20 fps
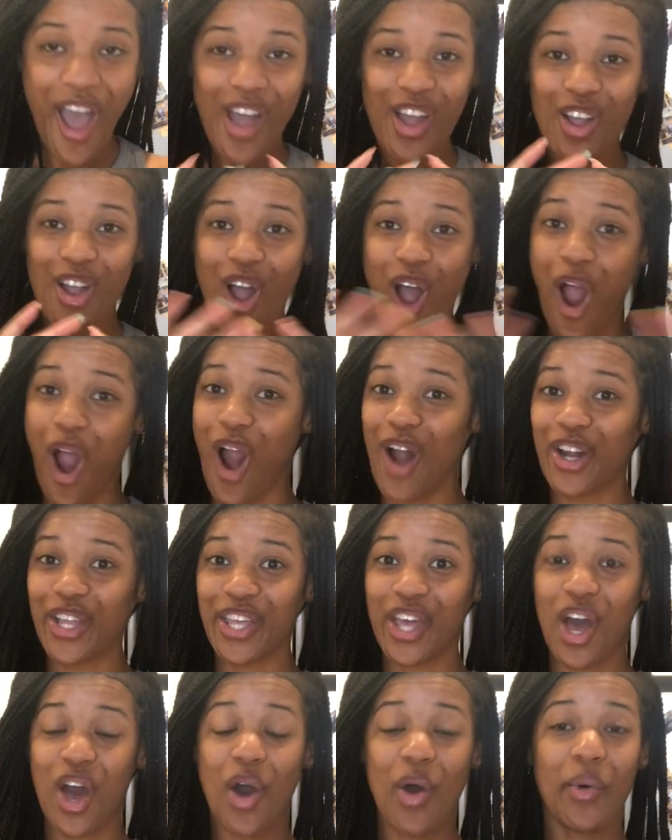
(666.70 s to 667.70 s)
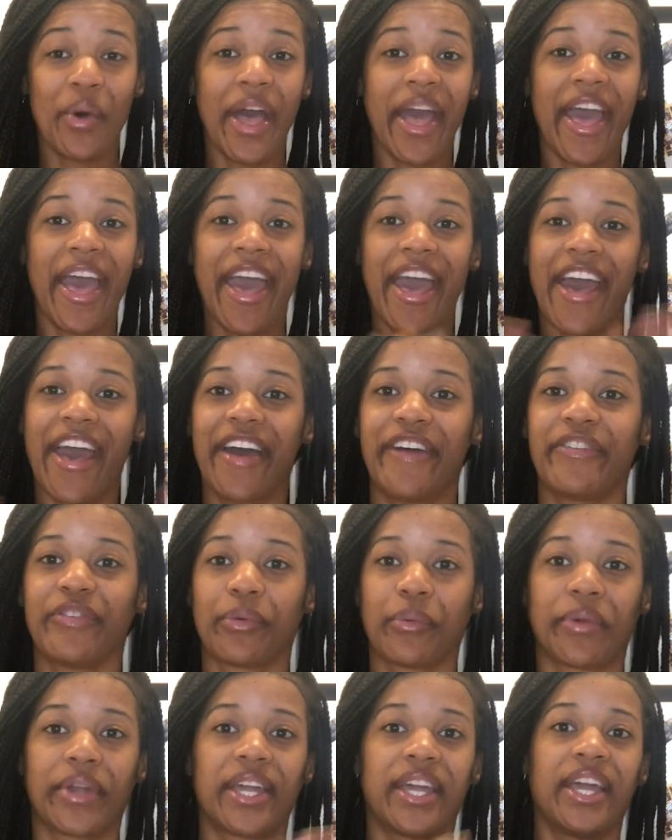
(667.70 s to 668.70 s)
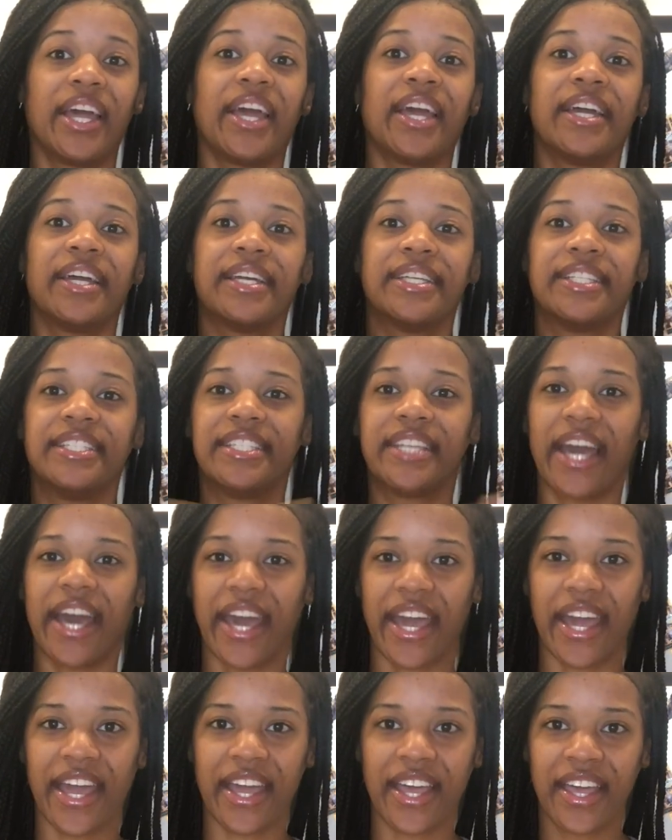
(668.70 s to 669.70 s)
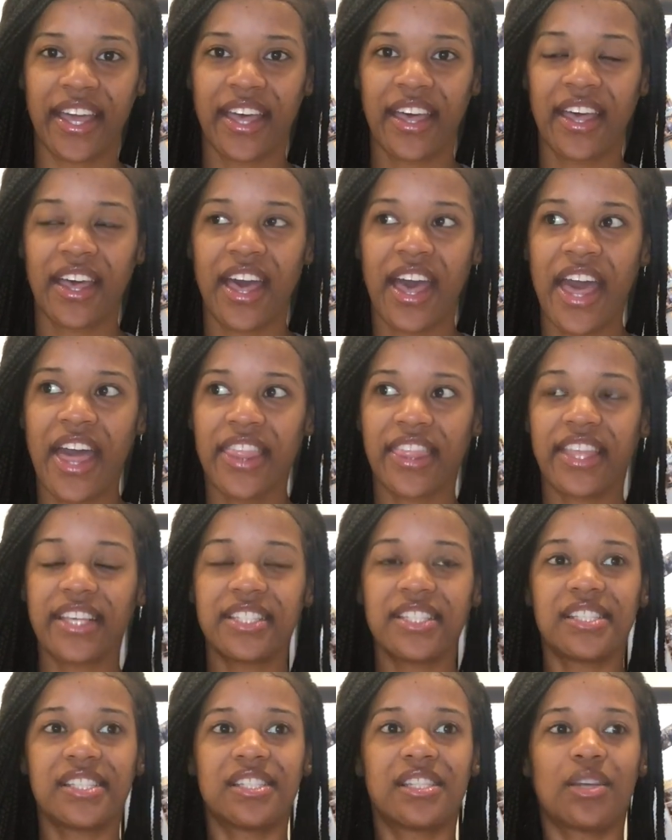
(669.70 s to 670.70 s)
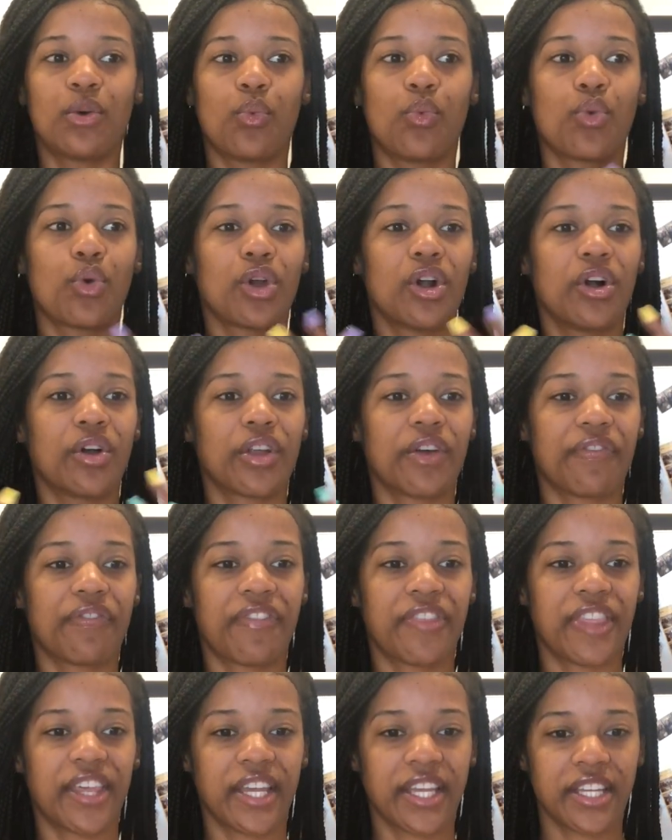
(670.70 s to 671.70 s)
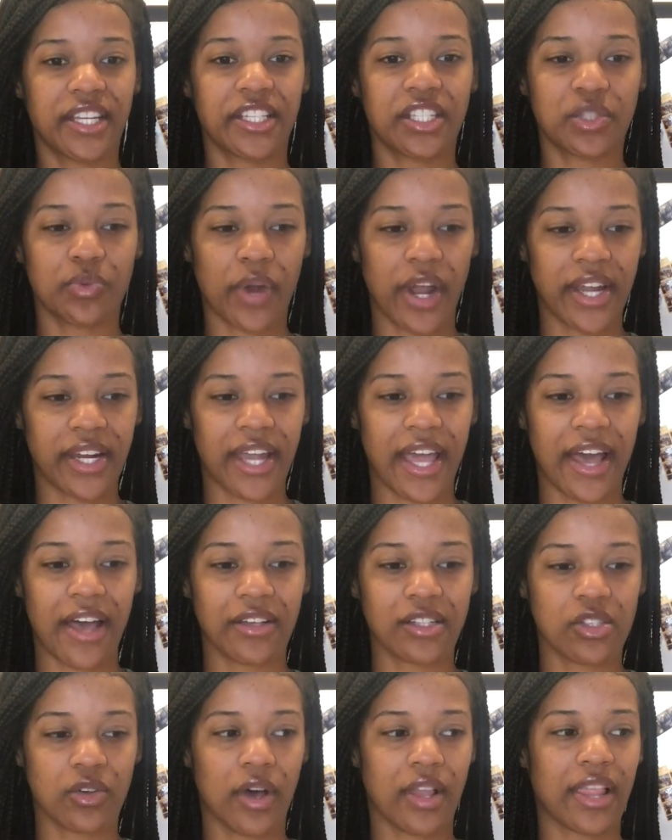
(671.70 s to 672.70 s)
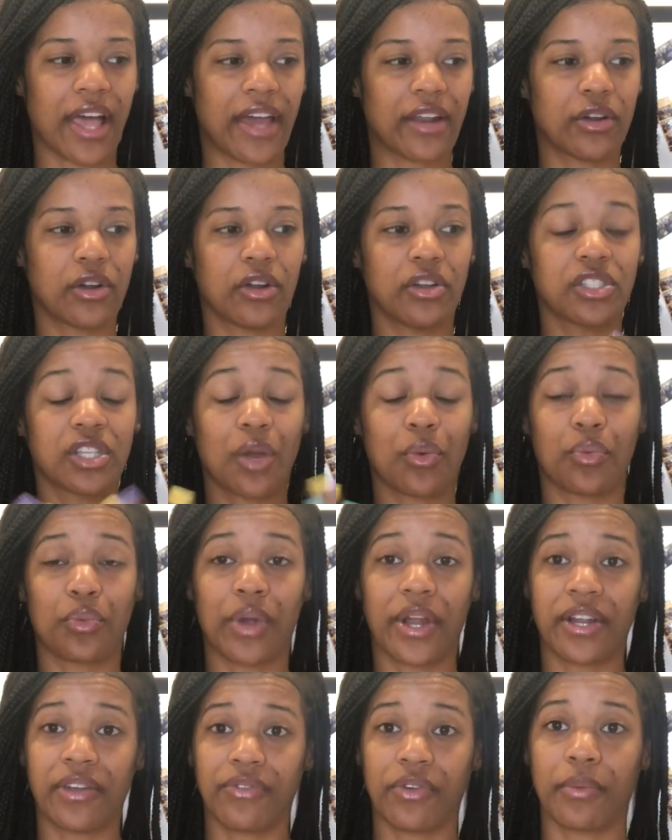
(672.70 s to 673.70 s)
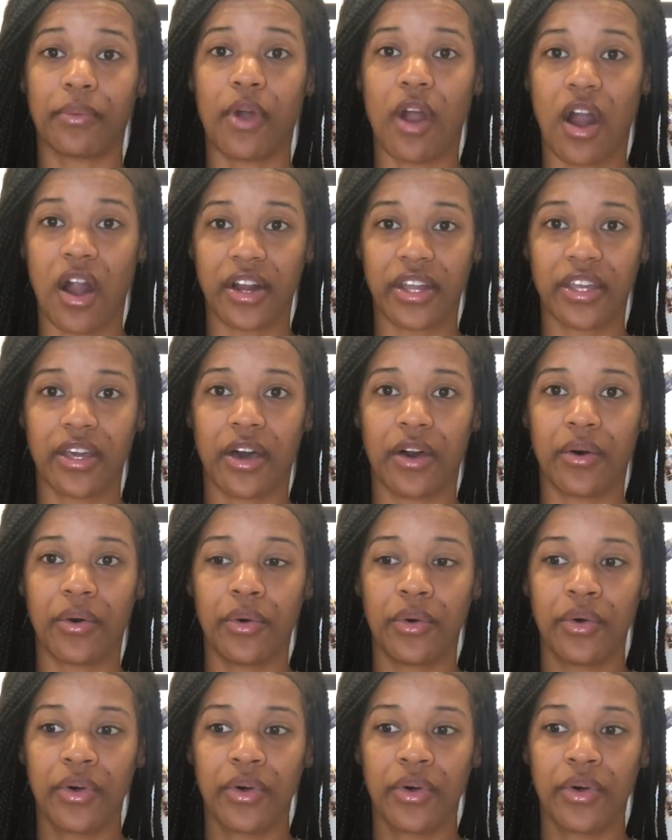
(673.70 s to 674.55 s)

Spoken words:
Cardio every day. This is the world of thickness right now, so a lot of girls are running from cardio.